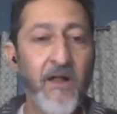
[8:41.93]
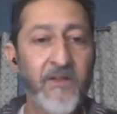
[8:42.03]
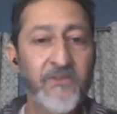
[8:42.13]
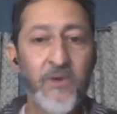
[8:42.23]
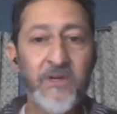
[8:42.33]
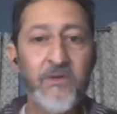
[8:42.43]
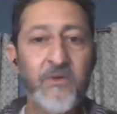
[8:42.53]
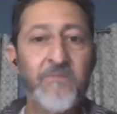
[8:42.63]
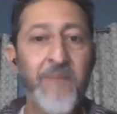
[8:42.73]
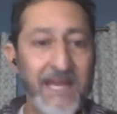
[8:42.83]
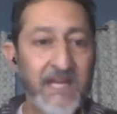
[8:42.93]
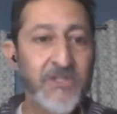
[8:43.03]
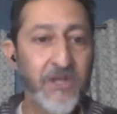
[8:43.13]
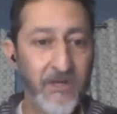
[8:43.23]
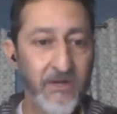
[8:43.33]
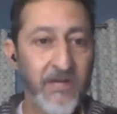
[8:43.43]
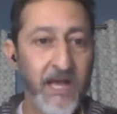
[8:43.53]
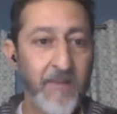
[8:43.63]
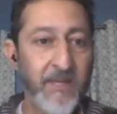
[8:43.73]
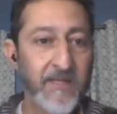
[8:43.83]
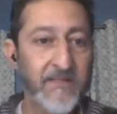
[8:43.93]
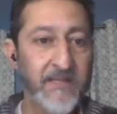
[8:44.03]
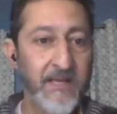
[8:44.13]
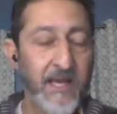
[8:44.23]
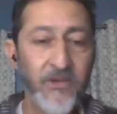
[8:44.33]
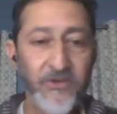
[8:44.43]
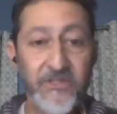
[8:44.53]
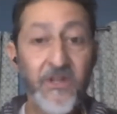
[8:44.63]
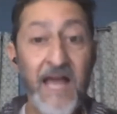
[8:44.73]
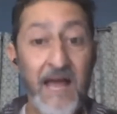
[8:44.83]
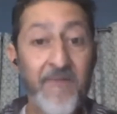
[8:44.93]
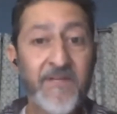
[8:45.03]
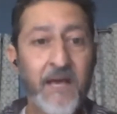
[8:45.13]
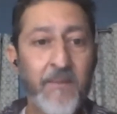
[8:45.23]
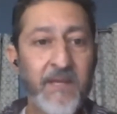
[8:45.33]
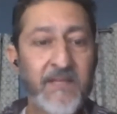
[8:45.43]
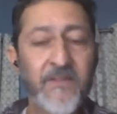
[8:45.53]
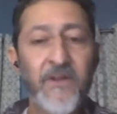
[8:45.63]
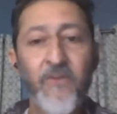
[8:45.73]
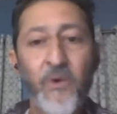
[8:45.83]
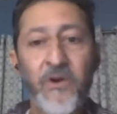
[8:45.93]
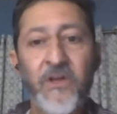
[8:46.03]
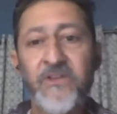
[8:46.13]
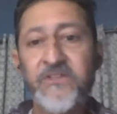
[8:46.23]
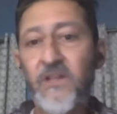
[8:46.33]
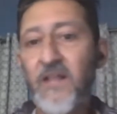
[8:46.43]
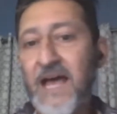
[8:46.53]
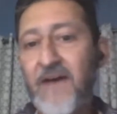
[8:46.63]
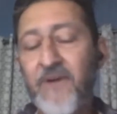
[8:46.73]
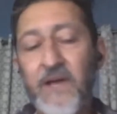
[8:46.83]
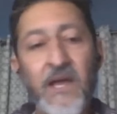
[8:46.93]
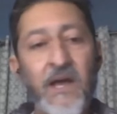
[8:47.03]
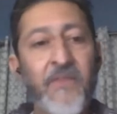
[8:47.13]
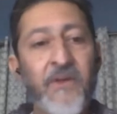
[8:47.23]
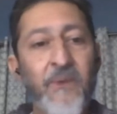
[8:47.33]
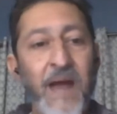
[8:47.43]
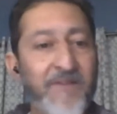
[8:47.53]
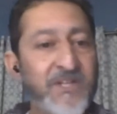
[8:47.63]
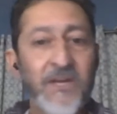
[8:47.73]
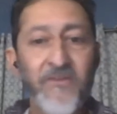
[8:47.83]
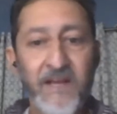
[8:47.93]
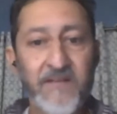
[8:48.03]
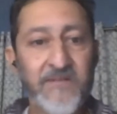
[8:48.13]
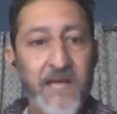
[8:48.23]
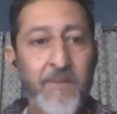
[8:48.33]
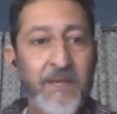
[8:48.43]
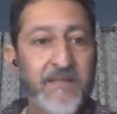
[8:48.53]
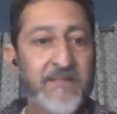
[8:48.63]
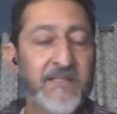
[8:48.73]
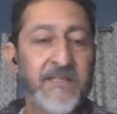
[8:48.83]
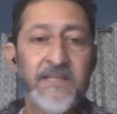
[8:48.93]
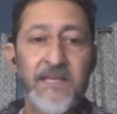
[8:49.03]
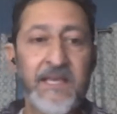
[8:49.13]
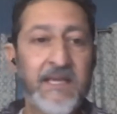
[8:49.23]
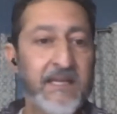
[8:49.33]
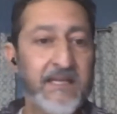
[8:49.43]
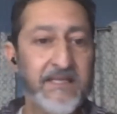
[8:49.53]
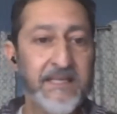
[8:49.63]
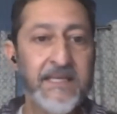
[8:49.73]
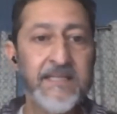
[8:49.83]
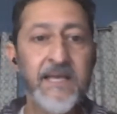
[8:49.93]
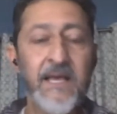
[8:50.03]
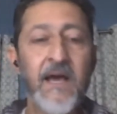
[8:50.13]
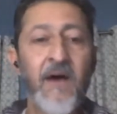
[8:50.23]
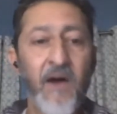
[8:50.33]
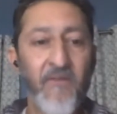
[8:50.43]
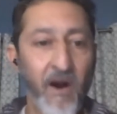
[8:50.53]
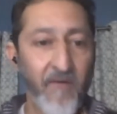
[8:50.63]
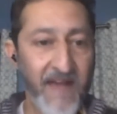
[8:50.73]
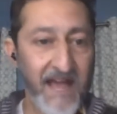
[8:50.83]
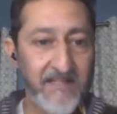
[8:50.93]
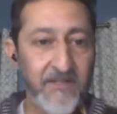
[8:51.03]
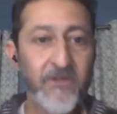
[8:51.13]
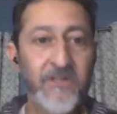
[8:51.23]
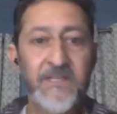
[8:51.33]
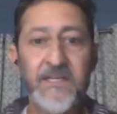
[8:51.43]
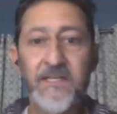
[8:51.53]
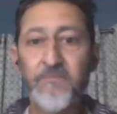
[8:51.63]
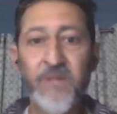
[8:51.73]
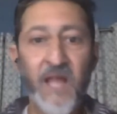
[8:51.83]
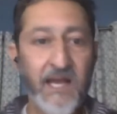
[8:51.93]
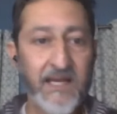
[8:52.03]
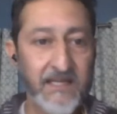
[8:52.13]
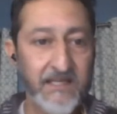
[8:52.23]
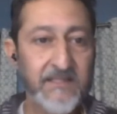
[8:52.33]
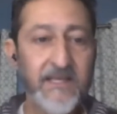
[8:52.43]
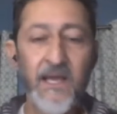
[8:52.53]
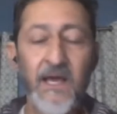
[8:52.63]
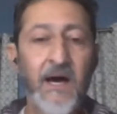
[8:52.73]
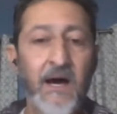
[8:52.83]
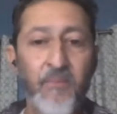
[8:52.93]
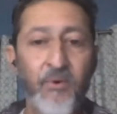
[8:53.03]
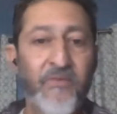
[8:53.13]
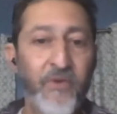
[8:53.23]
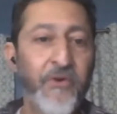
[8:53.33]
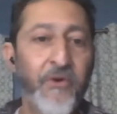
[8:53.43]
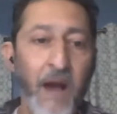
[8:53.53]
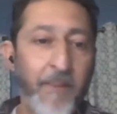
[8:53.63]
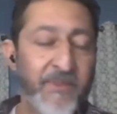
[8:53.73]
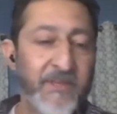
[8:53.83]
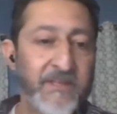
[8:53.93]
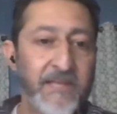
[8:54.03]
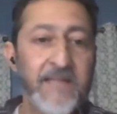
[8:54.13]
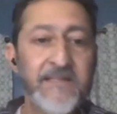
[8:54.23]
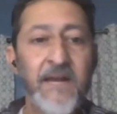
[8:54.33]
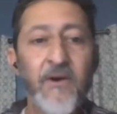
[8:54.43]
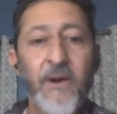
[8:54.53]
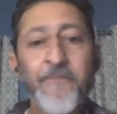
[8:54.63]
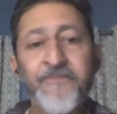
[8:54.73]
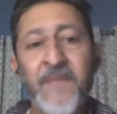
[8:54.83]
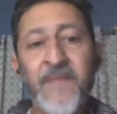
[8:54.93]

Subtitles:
All it's going to do is manage your diabetes. You still have the diabetes, and therefore you're going to still have the ravaging effects of diabetes, such as kidney disease, vascular disease, blindness, peripheral neuropathies, etc.